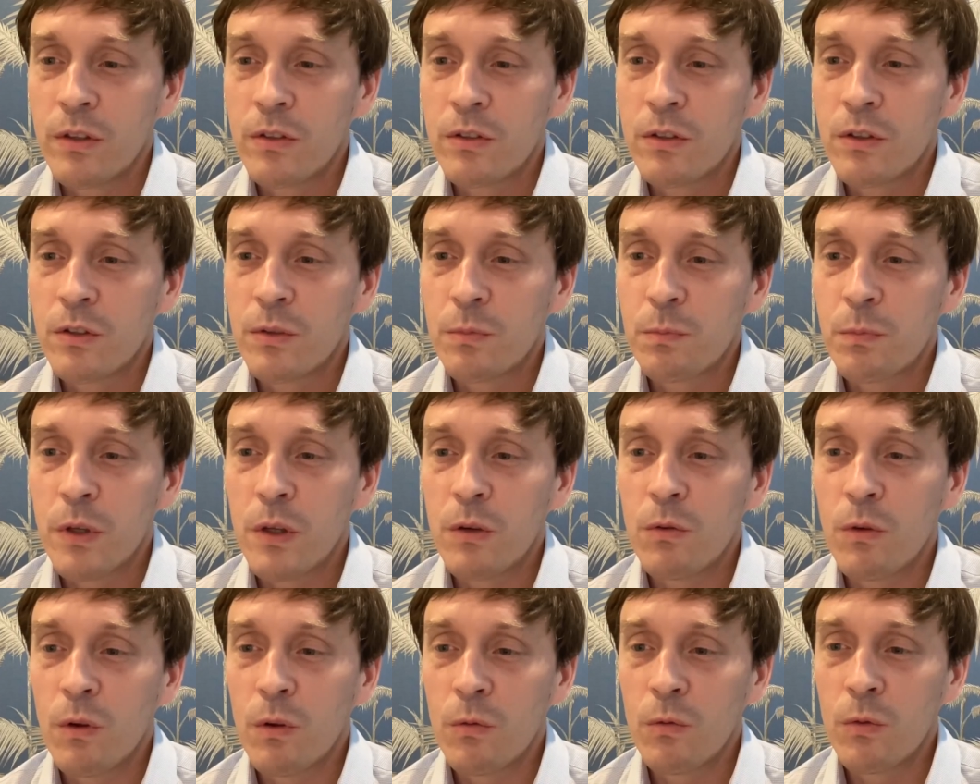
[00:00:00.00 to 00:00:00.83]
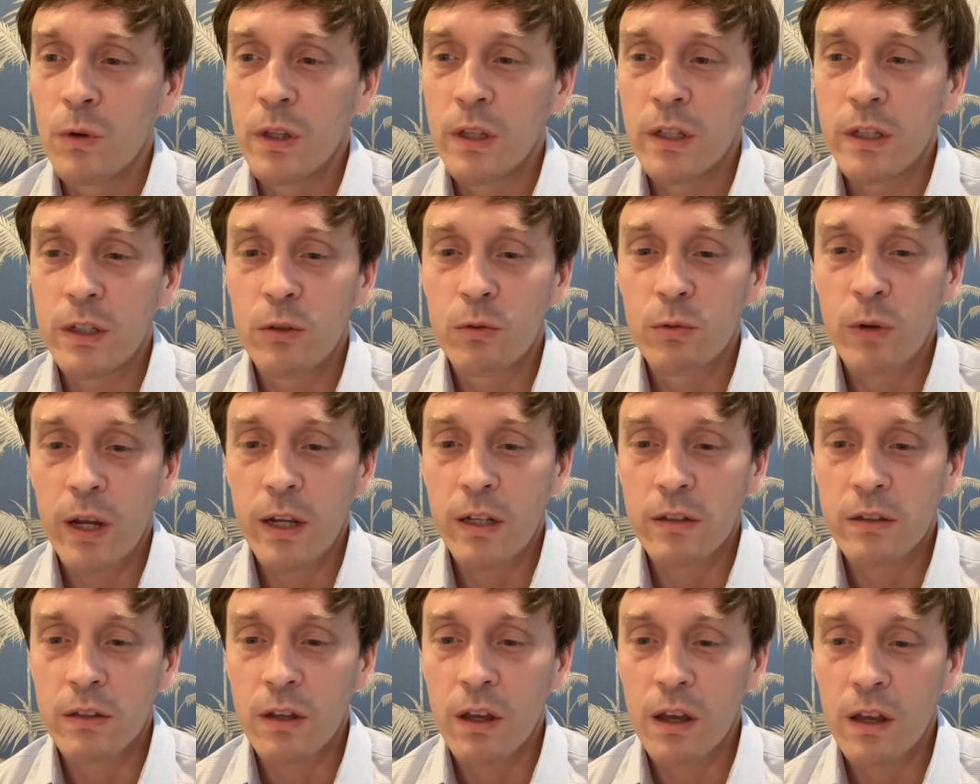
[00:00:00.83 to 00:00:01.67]
has been really
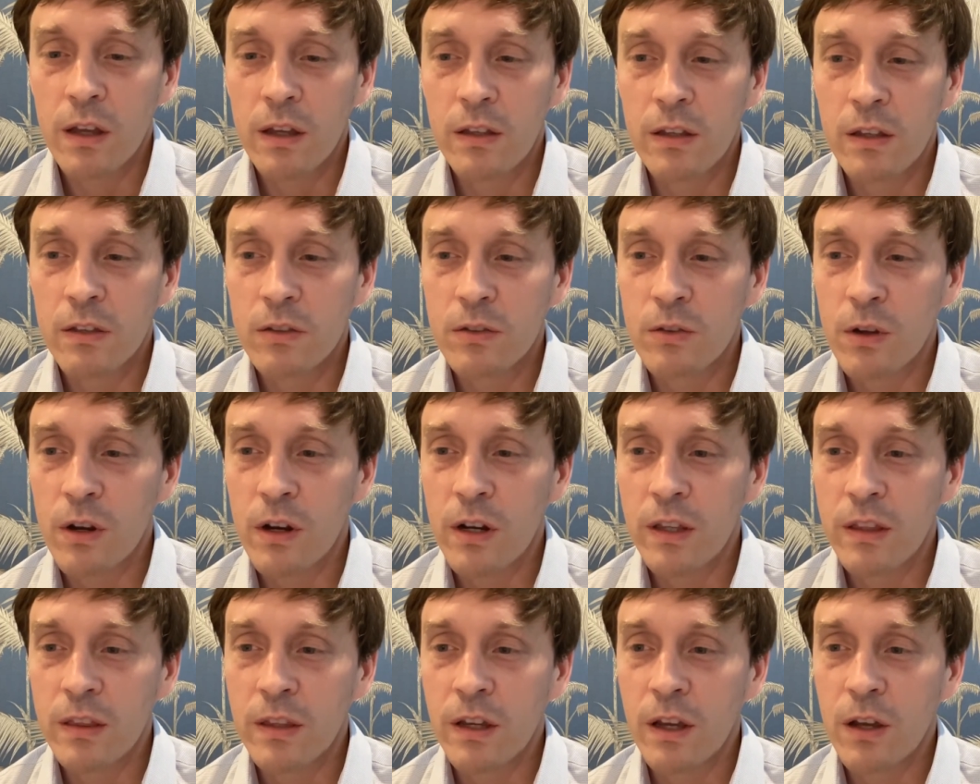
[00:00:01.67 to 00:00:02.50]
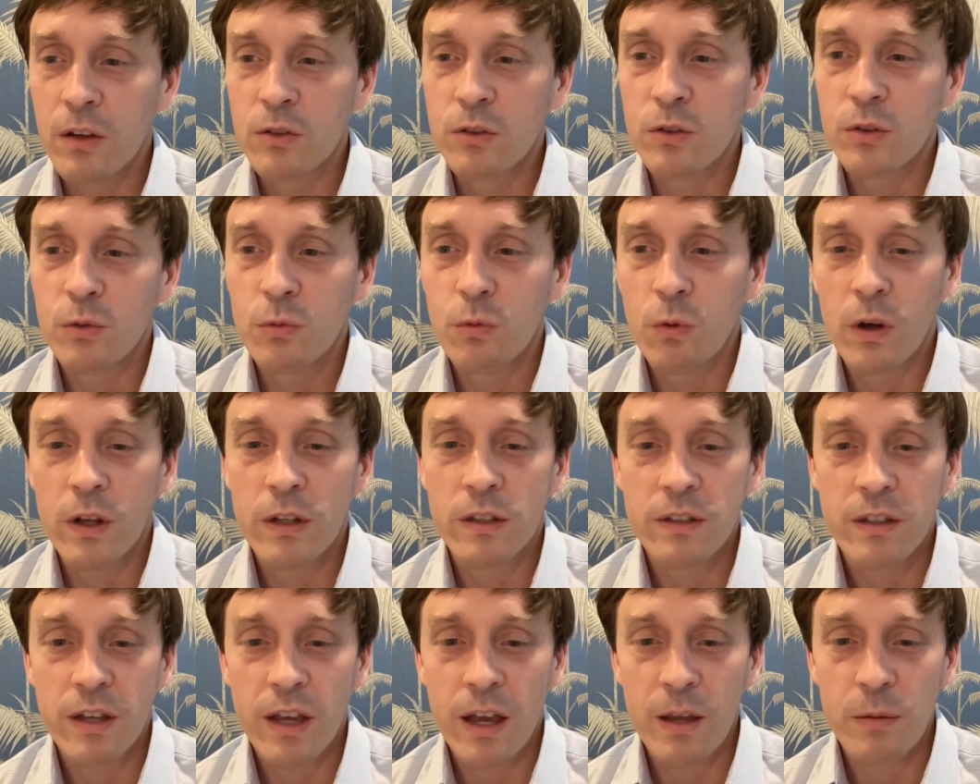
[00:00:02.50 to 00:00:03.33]
great. Is there anything else you want
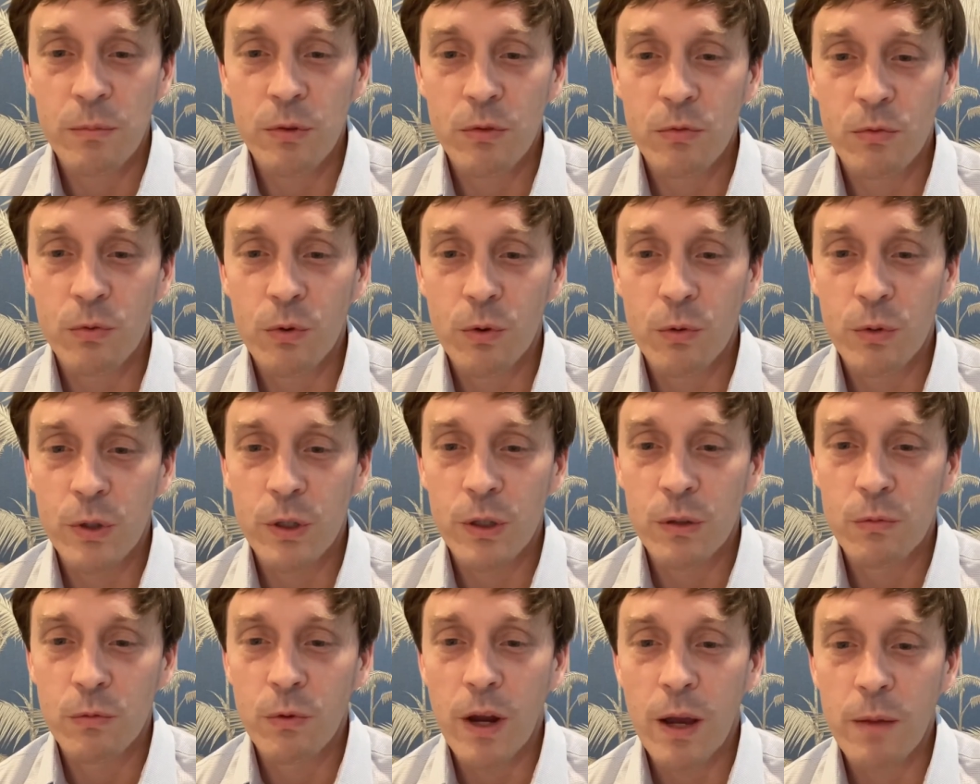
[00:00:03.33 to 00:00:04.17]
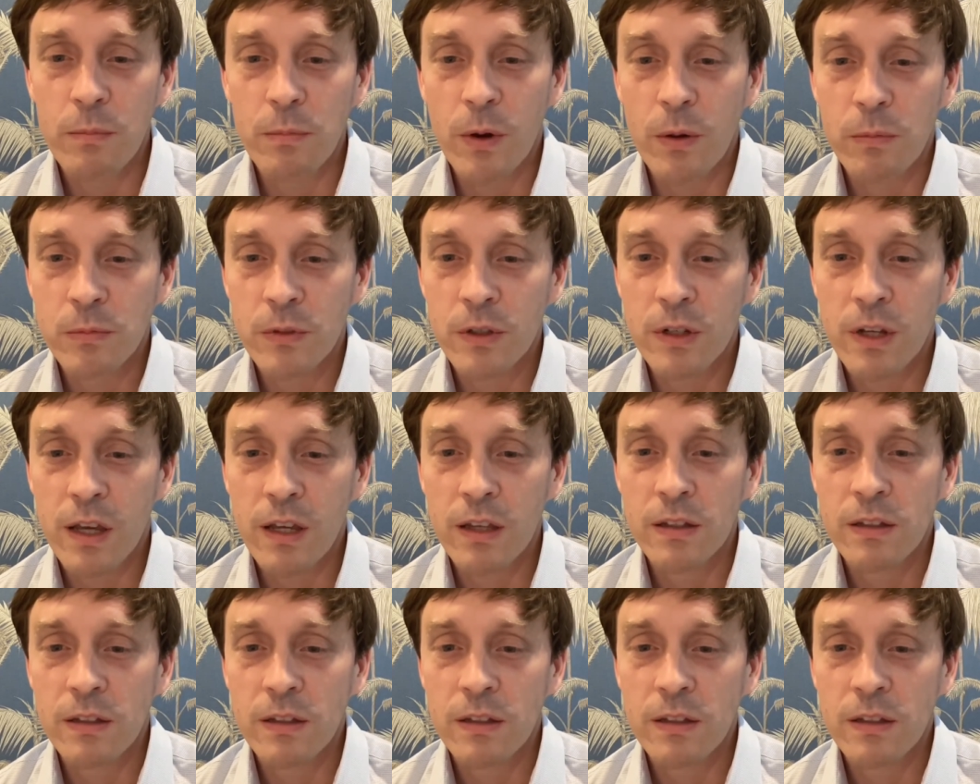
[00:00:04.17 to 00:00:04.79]
to add before we wrap up today?